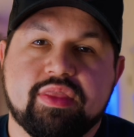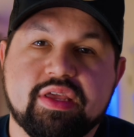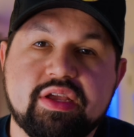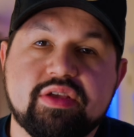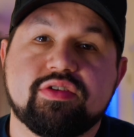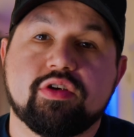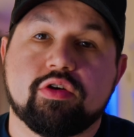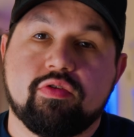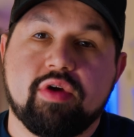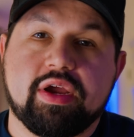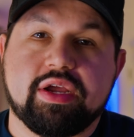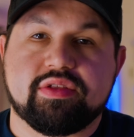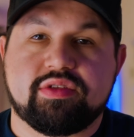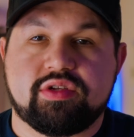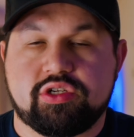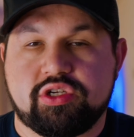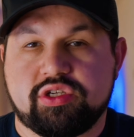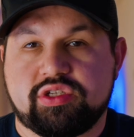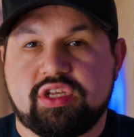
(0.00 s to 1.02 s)
These are great
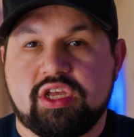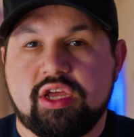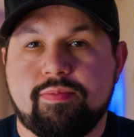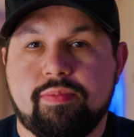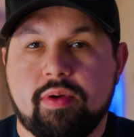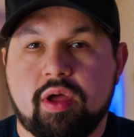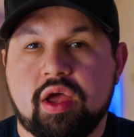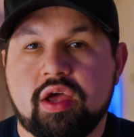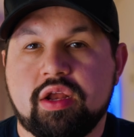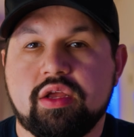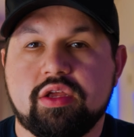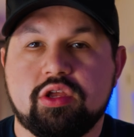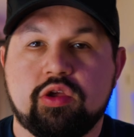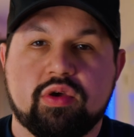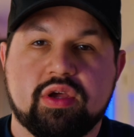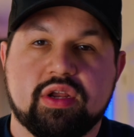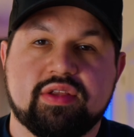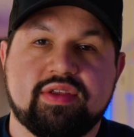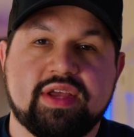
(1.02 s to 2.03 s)
to just keep on. You
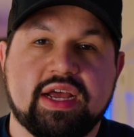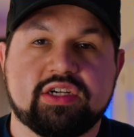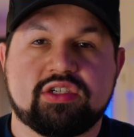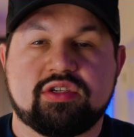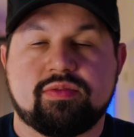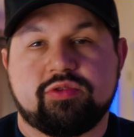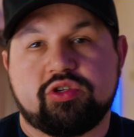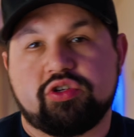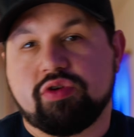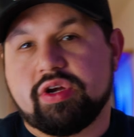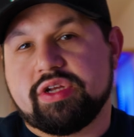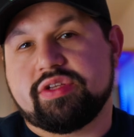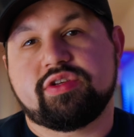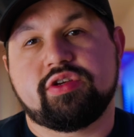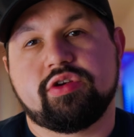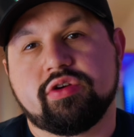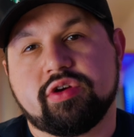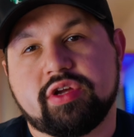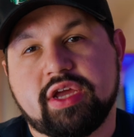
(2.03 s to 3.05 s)
can attach them straight
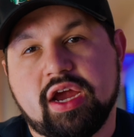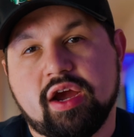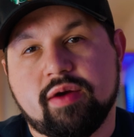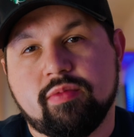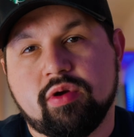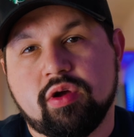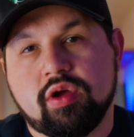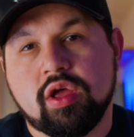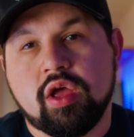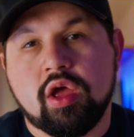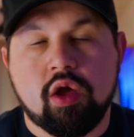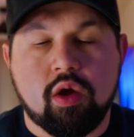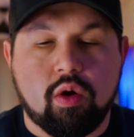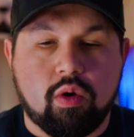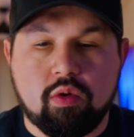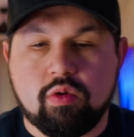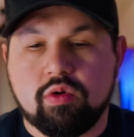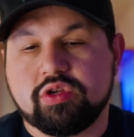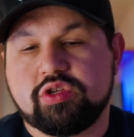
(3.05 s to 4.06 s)
to your camera
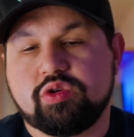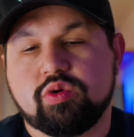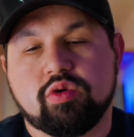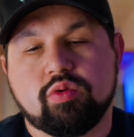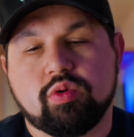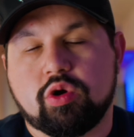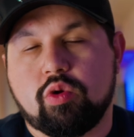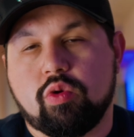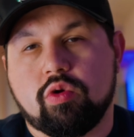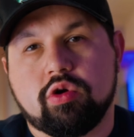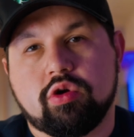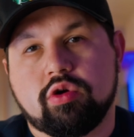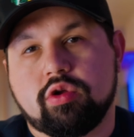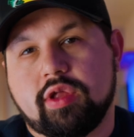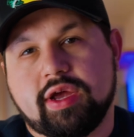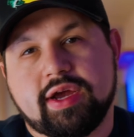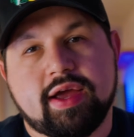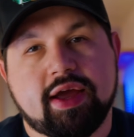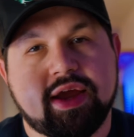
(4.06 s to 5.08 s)
or to a recorder
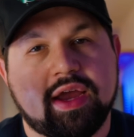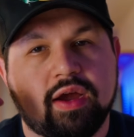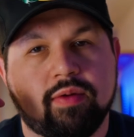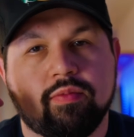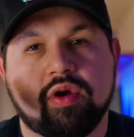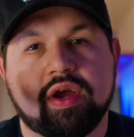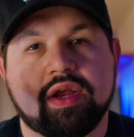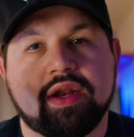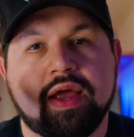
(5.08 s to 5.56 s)
like I am right